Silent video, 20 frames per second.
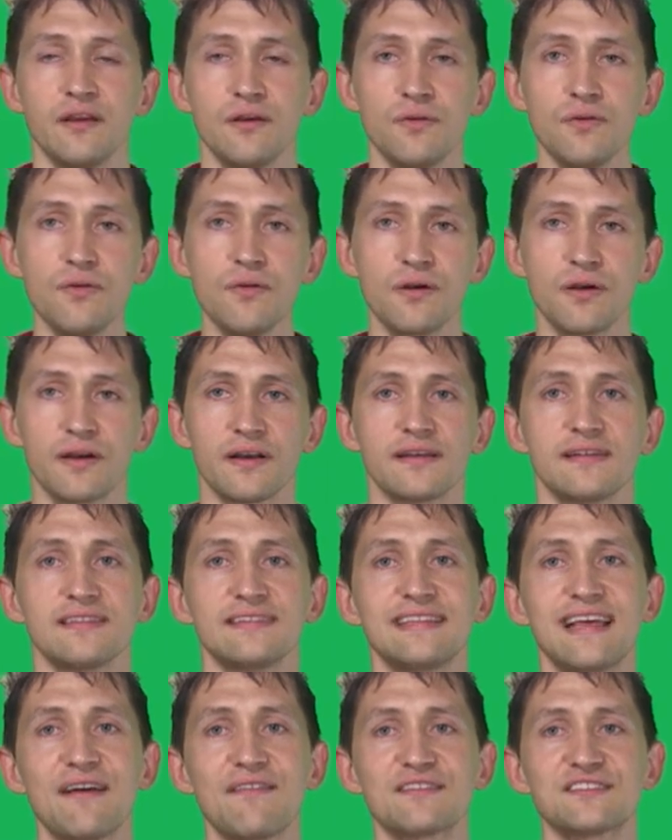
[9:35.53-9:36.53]
Whew,
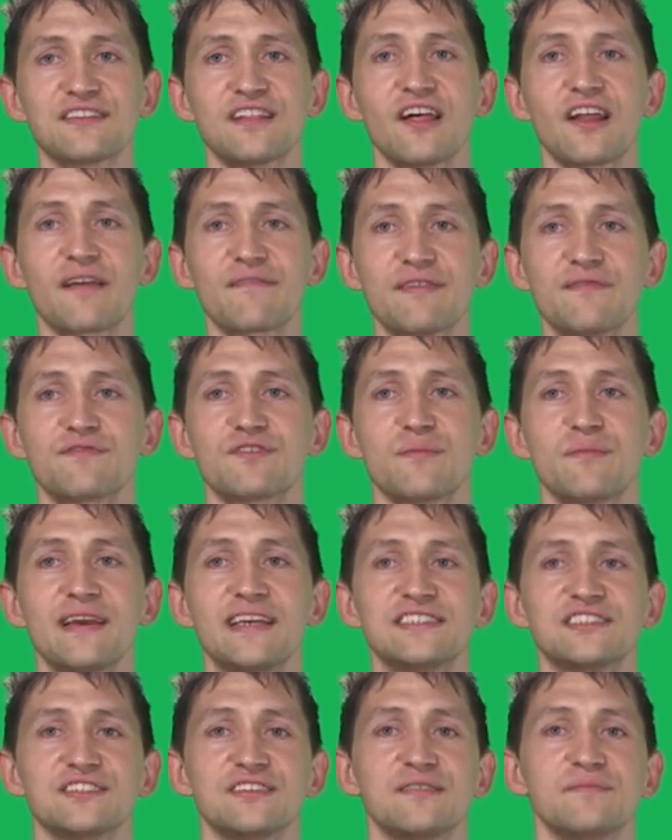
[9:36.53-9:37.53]
that was a lot of
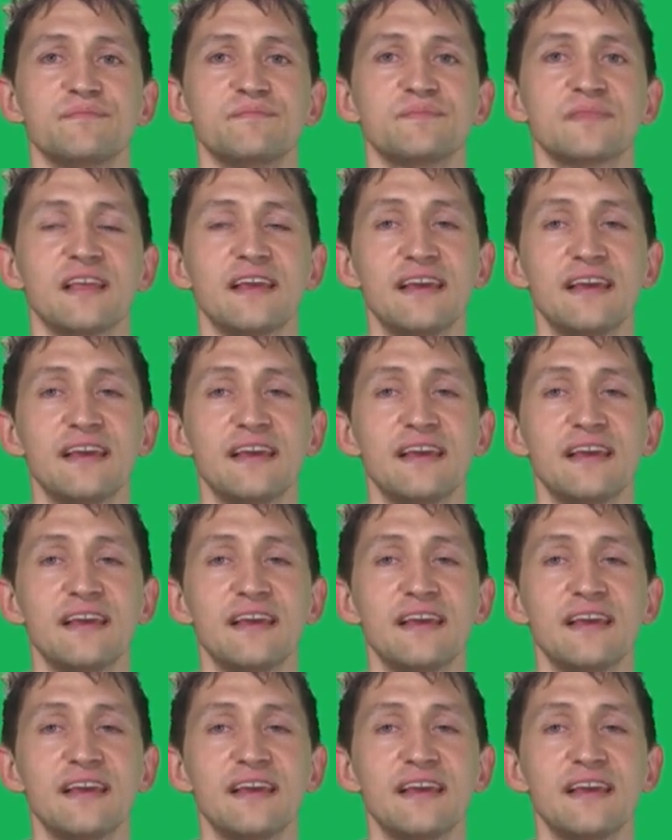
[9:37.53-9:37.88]
information.